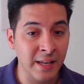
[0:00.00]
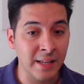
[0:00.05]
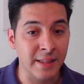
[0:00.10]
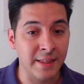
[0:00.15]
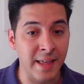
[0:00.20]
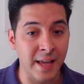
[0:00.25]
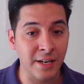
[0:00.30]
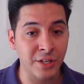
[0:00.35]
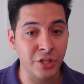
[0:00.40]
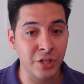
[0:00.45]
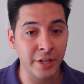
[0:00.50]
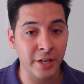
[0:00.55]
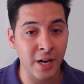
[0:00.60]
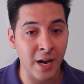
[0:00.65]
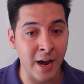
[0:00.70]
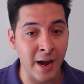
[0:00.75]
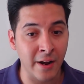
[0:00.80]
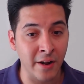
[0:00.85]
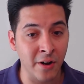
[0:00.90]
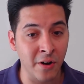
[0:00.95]
then
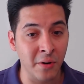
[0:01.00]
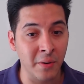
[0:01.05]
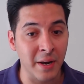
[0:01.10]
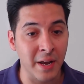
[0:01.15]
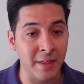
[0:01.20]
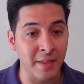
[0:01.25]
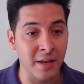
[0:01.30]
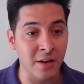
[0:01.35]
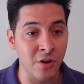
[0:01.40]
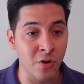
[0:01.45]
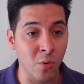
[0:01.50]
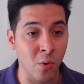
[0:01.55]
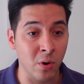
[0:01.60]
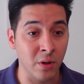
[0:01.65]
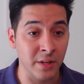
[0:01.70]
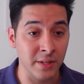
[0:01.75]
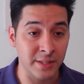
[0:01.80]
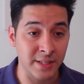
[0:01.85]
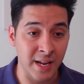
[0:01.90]
Chicago, and then New Orleans.